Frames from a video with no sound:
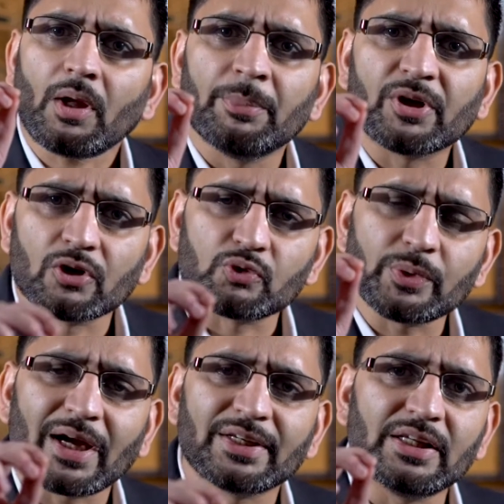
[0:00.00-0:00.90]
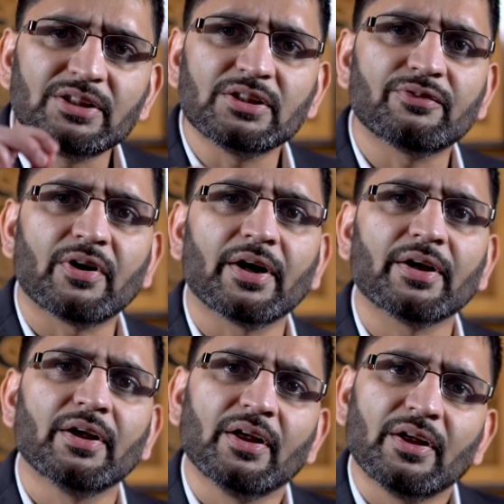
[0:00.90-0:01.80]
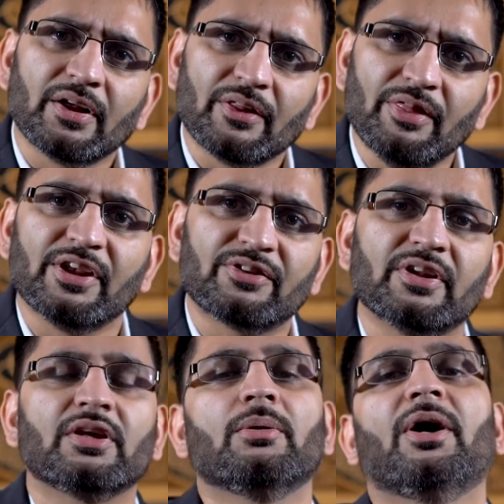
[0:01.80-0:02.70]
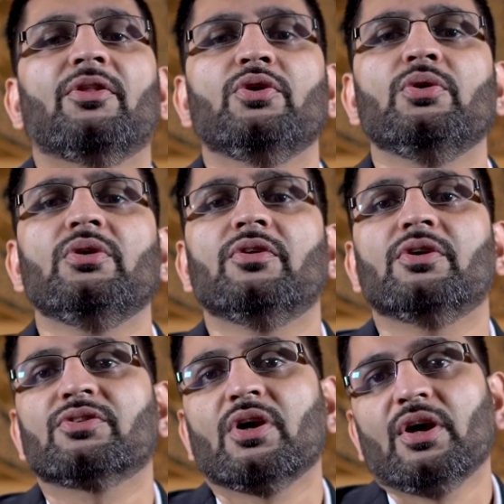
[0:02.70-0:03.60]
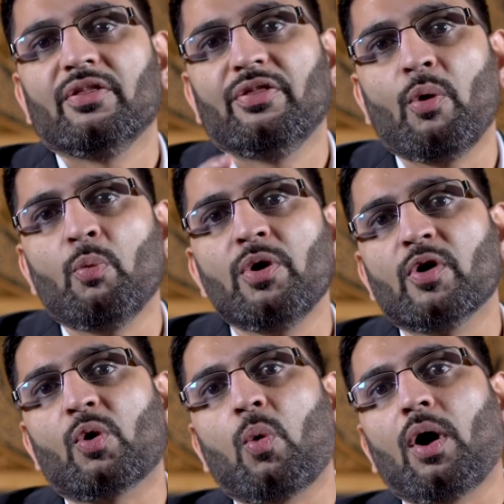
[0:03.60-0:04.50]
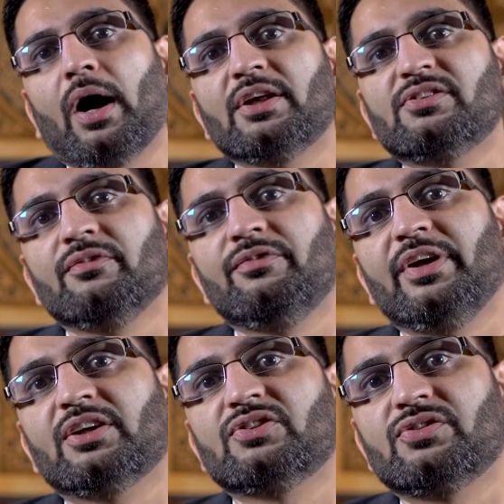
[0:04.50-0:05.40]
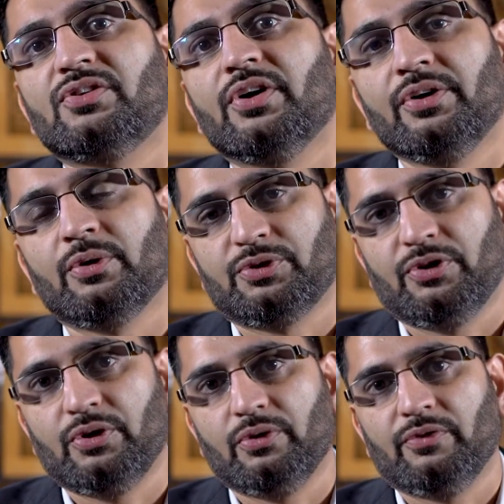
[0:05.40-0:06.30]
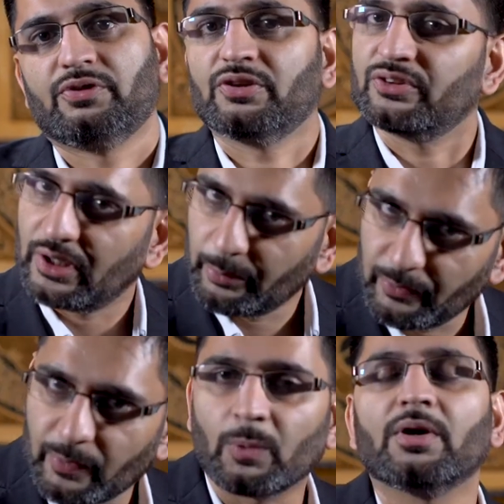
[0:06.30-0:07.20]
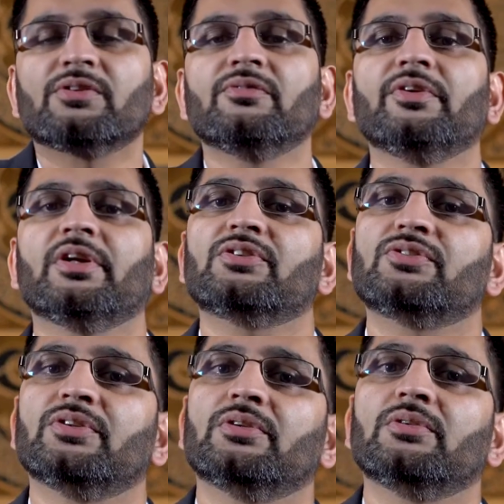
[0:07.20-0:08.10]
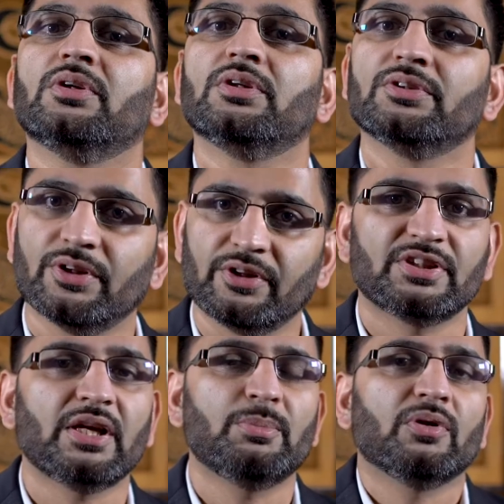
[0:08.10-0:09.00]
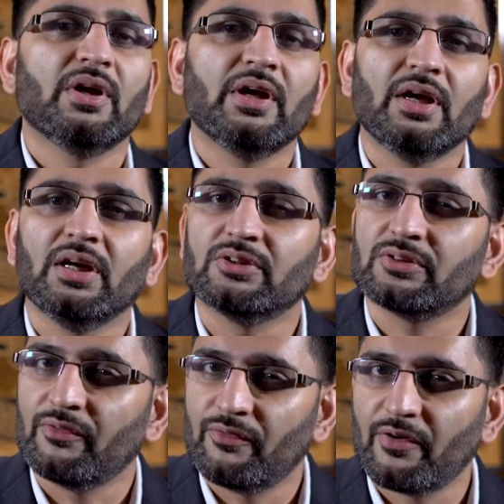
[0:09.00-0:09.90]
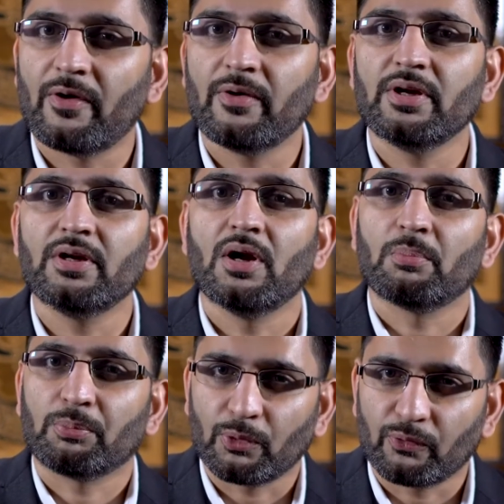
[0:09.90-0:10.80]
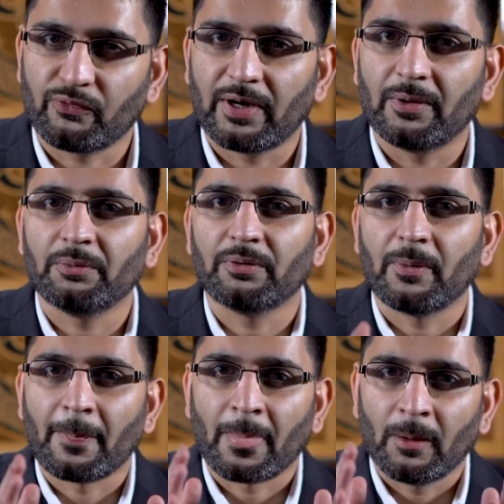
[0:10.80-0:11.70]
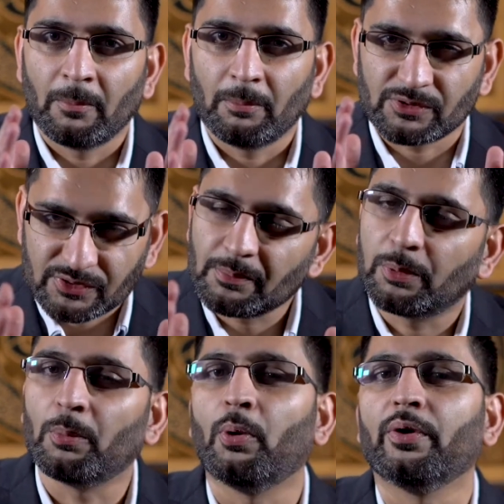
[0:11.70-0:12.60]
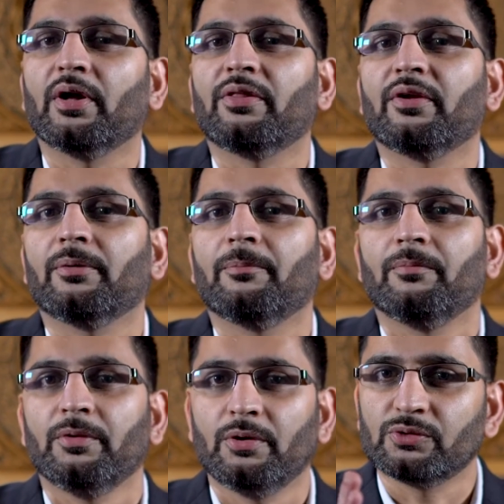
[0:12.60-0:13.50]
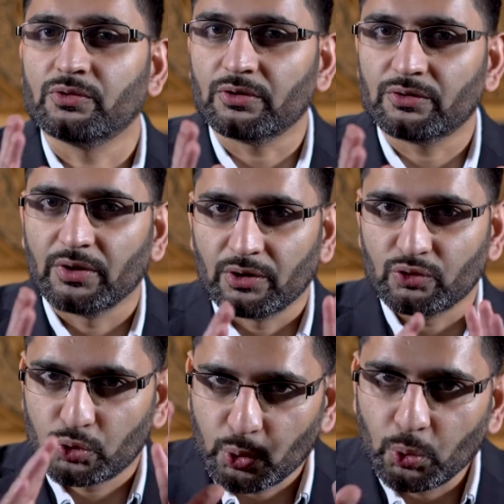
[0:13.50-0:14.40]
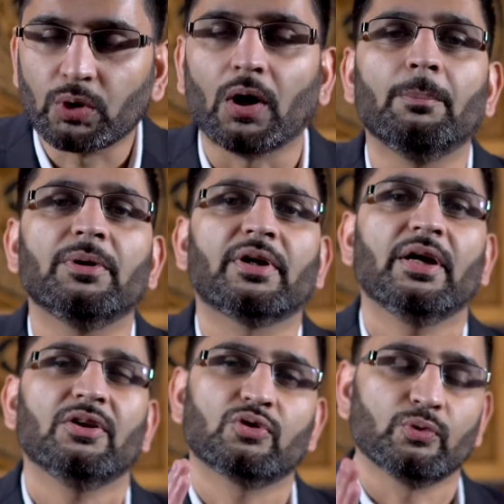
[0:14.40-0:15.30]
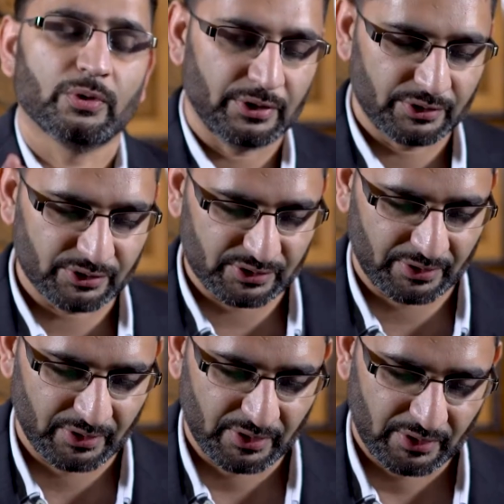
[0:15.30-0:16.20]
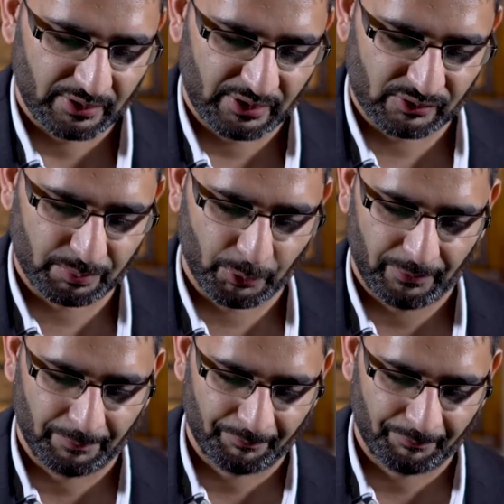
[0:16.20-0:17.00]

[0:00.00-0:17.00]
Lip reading: Because we identify this thing about the universe, then we require something external to the universe, just like we require something external to the table. It's a very profound but simple point, I think. It's not too complicated to really understand this point.